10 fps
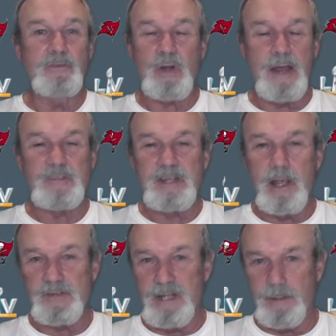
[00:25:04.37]
Travis
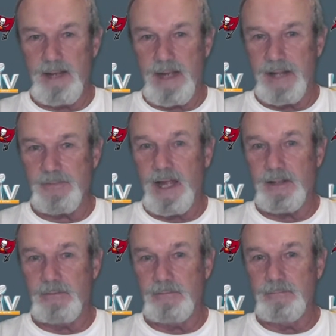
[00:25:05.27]
Kelsey coming out, I
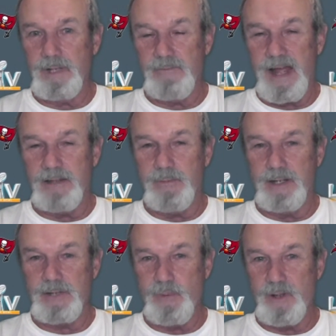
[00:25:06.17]

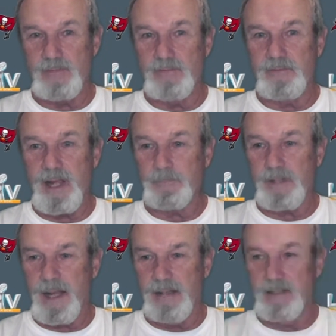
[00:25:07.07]
evaluated as one of the top
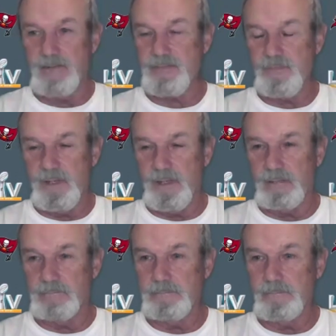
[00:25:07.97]
tight ends
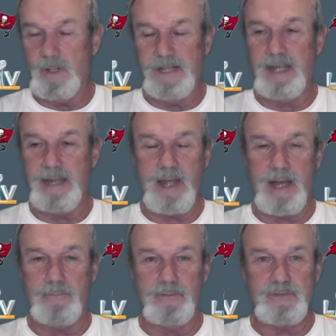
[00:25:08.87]
when he came
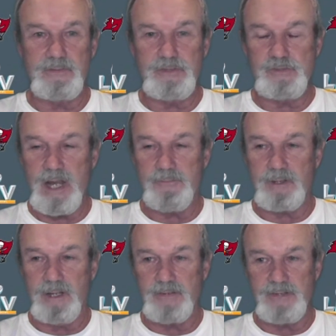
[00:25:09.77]
out of his draft
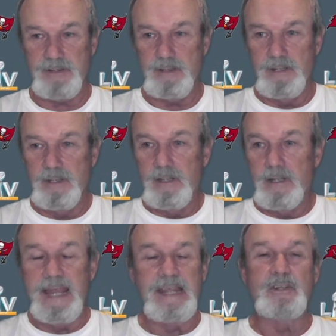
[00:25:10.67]
class. He
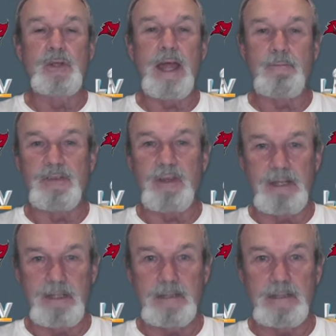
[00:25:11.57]
could do
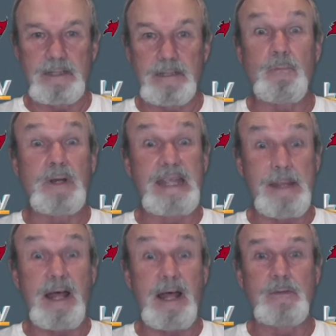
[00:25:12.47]
everything. When he
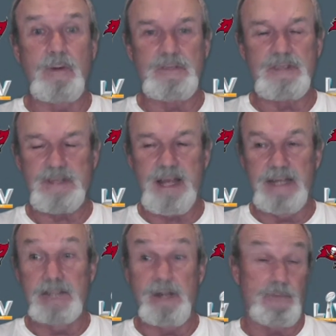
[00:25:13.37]
came out of the University of Cincinnati, he
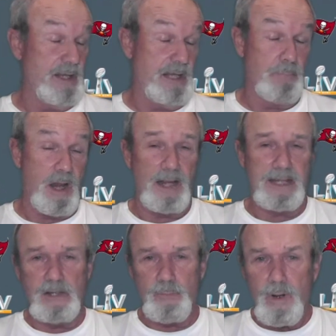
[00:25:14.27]
could do everything. He could block,
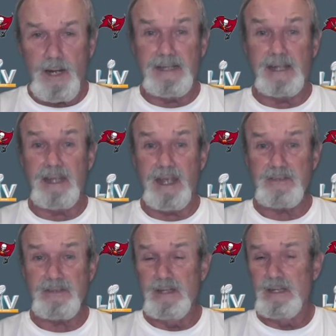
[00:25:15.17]
he could run, he could
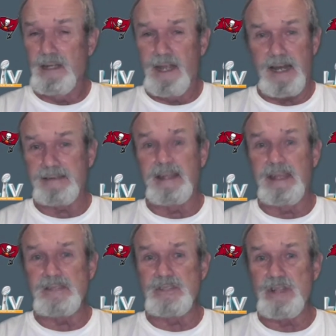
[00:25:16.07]
catch. And I think
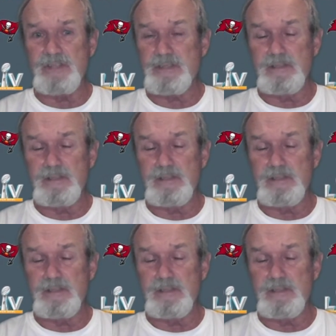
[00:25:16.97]
he's just